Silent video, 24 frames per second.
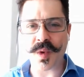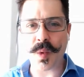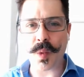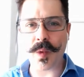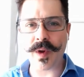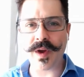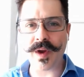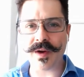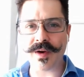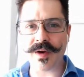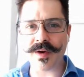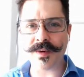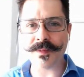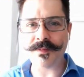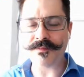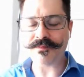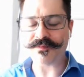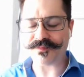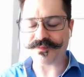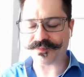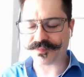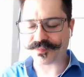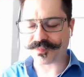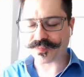We're
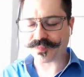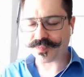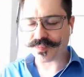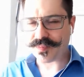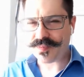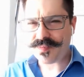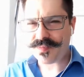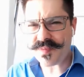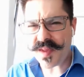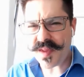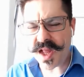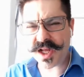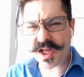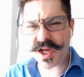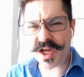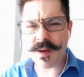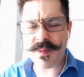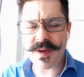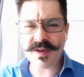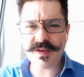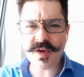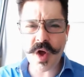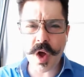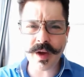going to
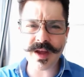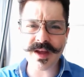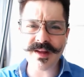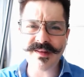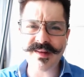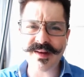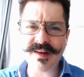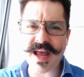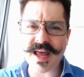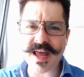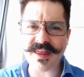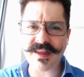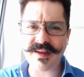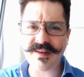be talking today.